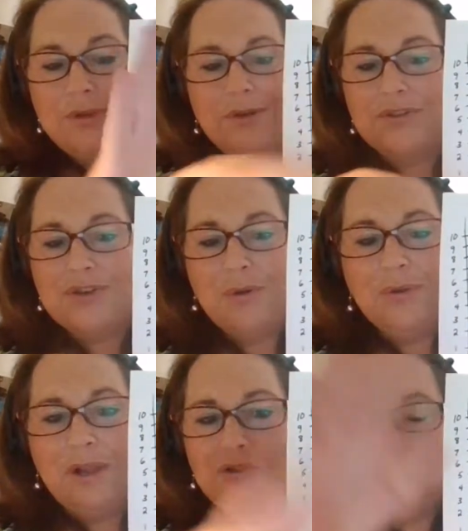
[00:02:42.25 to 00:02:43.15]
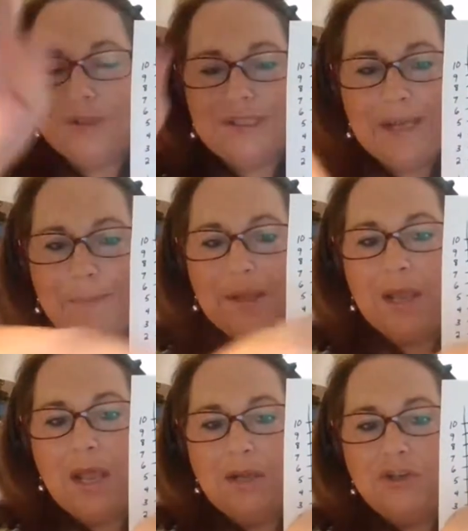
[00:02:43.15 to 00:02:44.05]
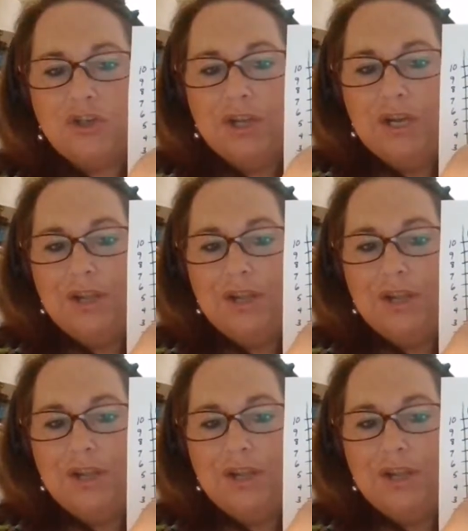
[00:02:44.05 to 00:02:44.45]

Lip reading: There's no lunch. We're skipping lunch.